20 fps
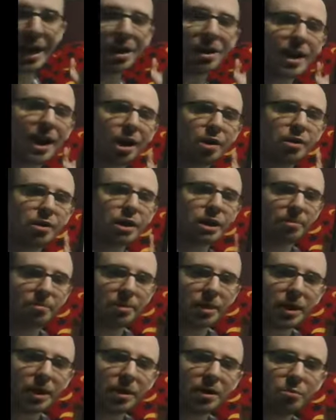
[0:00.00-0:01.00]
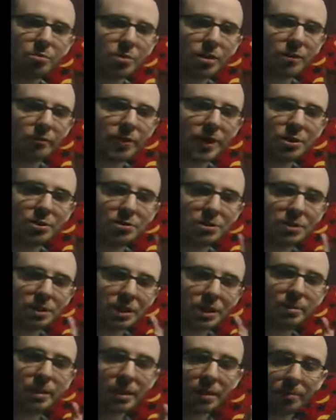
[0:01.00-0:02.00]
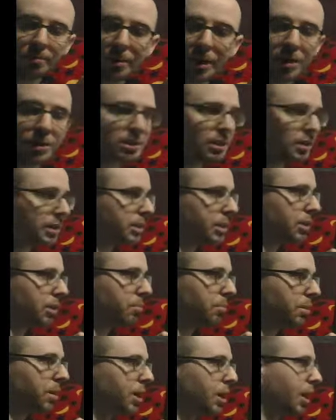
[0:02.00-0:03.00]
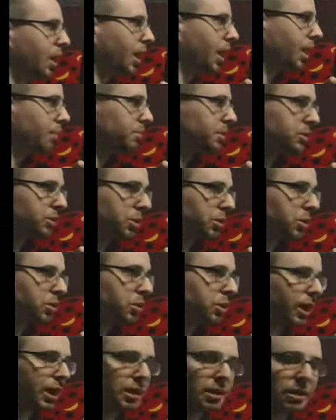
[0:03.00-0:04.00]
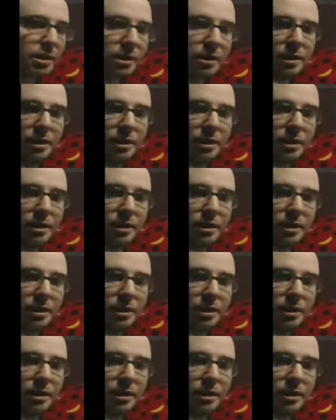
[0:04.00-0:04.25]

how they compare if I use the limit comparison theorem. I'm just going to look at the